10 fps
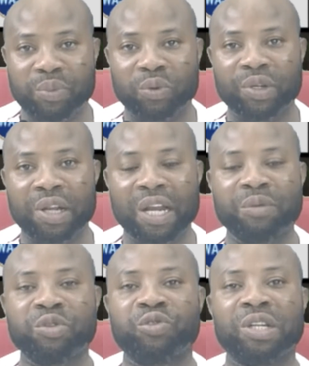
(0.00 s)
then
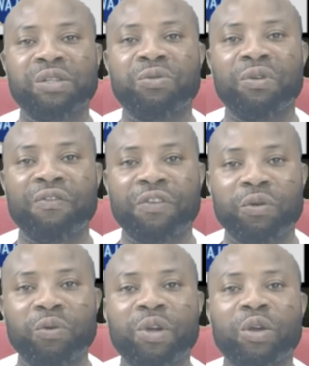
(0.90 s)
administrative review
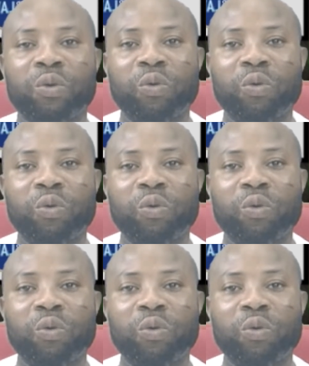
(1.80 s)
will